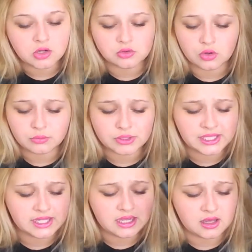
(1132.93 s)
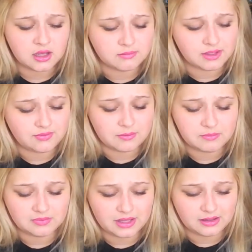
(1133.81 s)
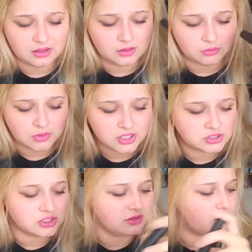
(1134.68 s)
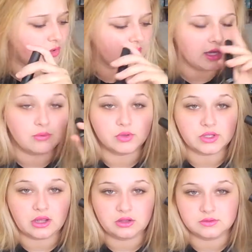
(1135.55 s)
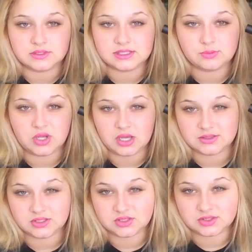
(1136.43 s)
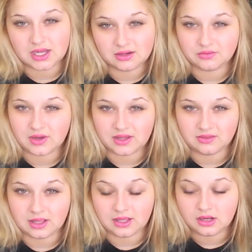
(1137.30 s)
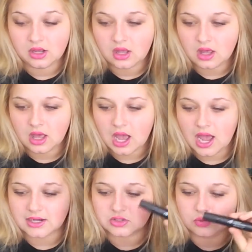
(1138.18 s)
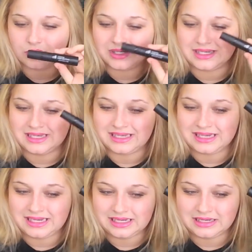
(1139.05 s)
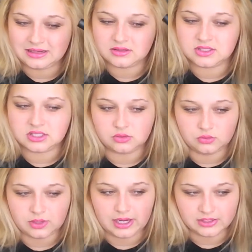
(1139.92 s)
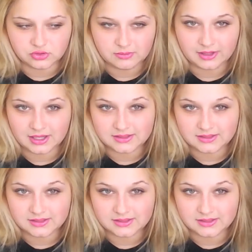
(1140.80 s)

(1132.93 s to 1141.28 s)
Normally, if I'm like in a rush in the morning, I will not use this because I just kind of find that I don't need to hydrate my